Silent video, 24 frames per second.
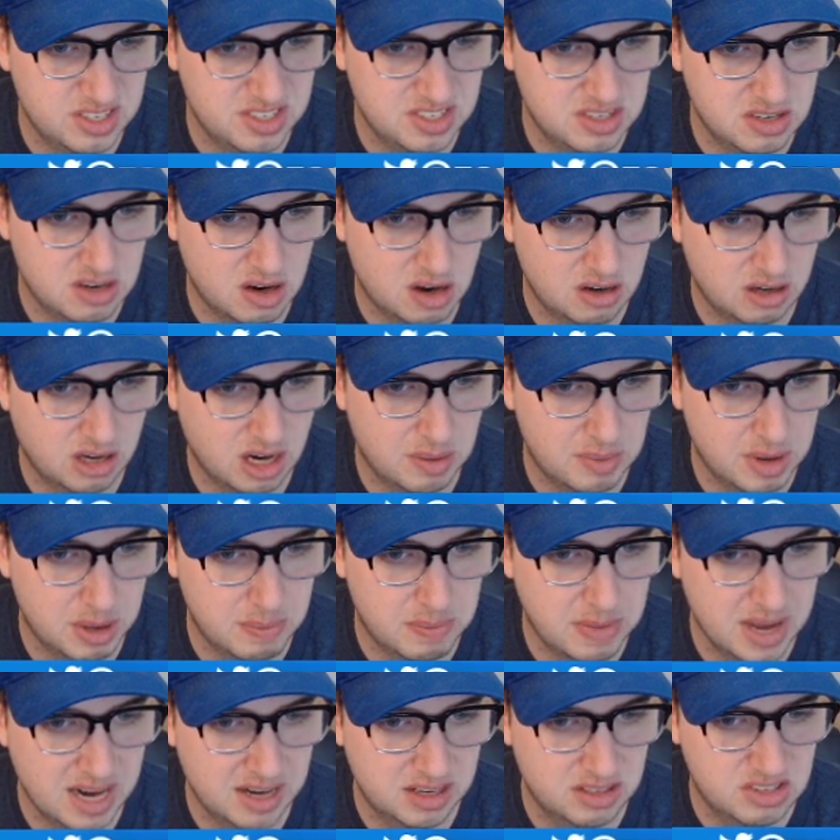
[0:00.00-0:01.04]
He's not coming
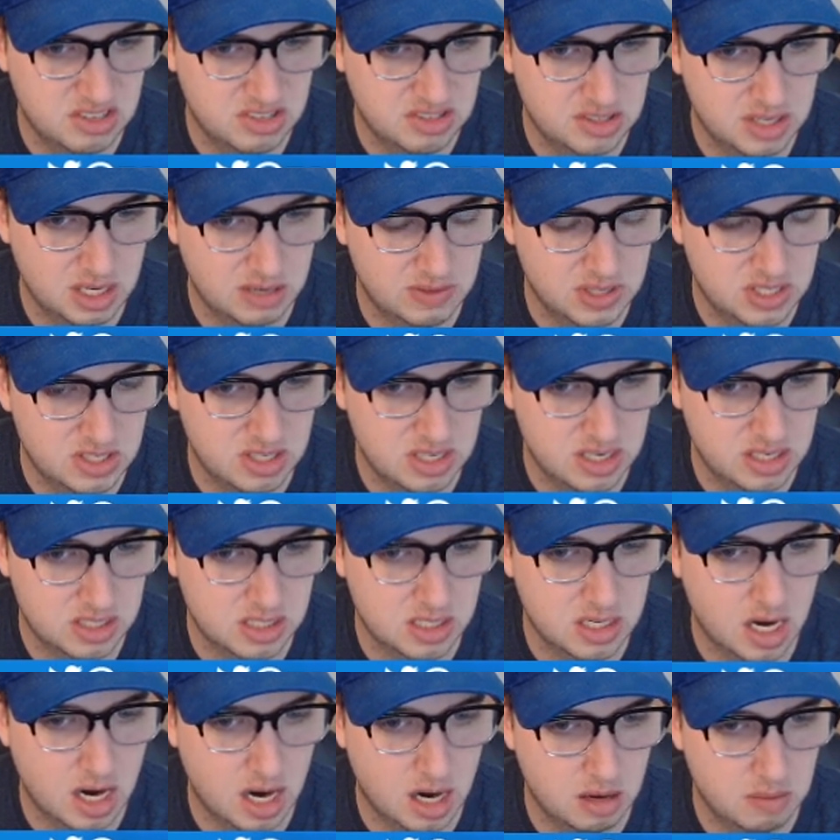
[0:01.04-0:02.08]
back to save us this
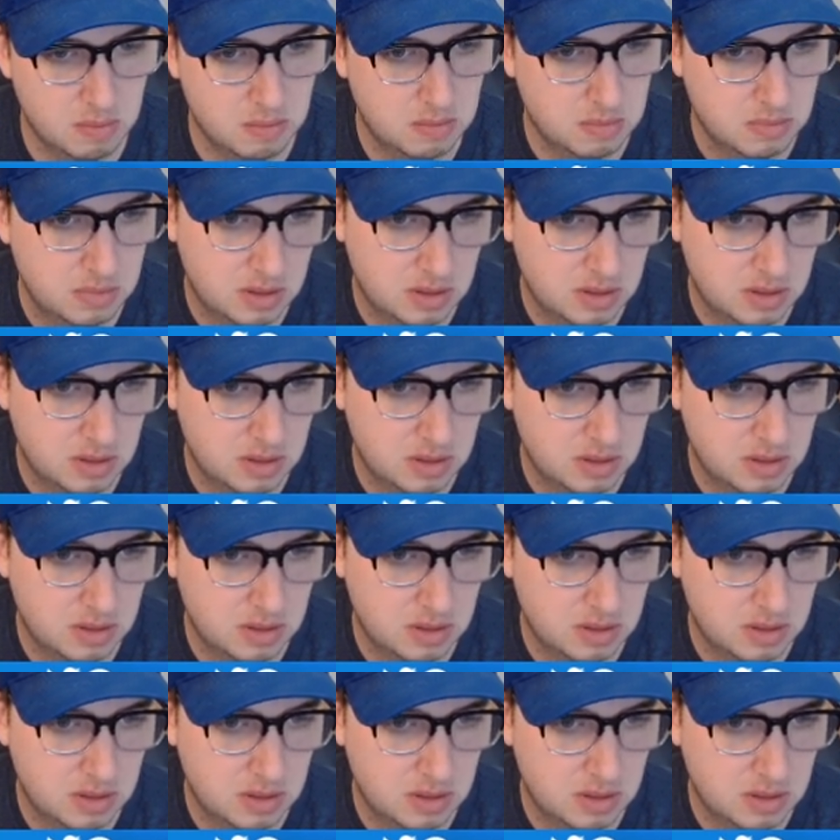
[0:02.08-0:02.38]
time.